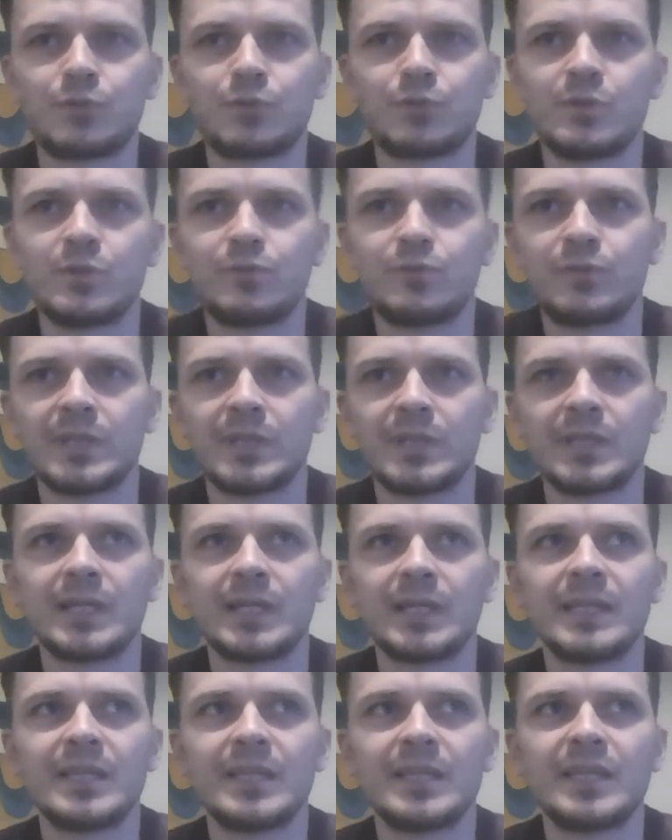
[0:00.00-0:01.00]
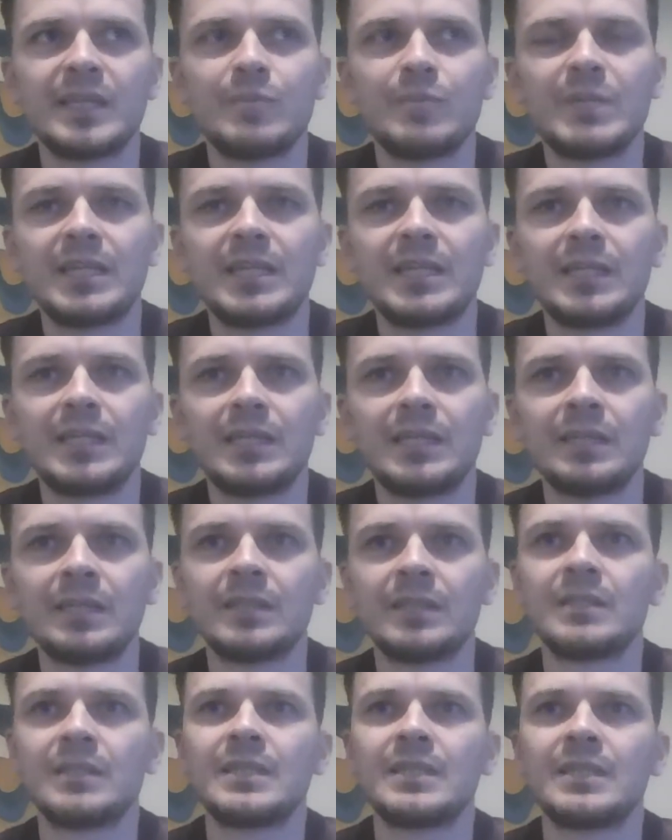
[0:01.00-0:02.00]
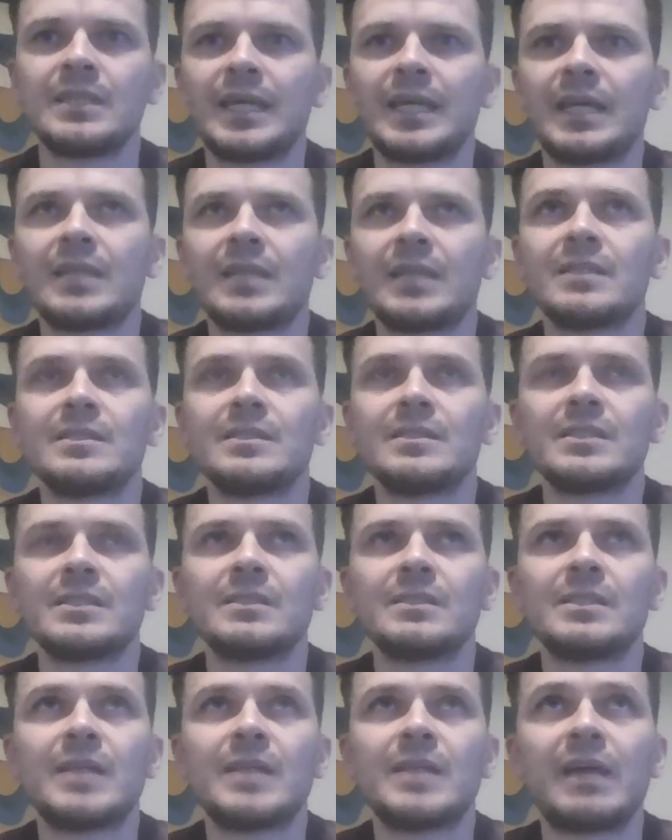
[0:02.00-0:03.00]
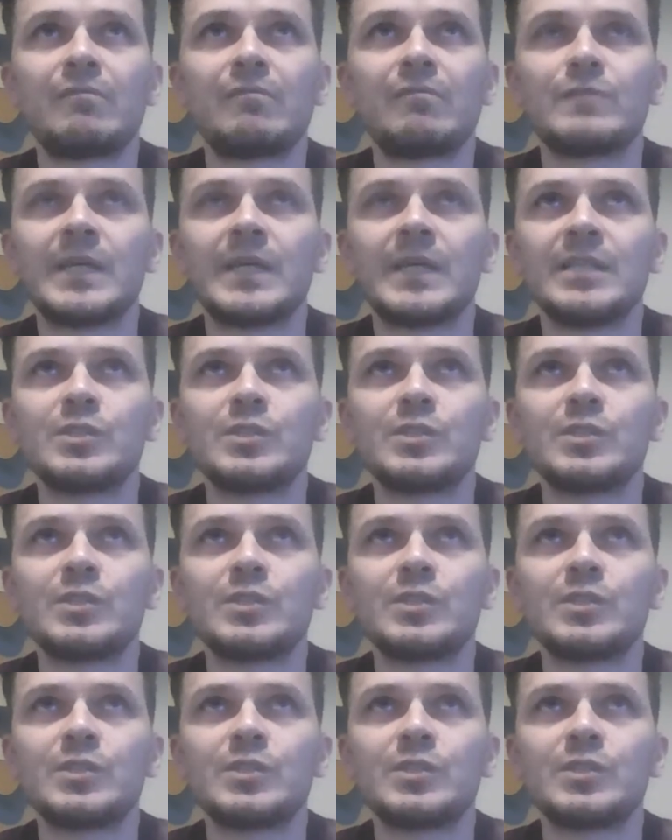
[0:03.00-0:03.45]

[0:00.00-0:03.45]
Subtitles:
for the in the beginning, and it didn't have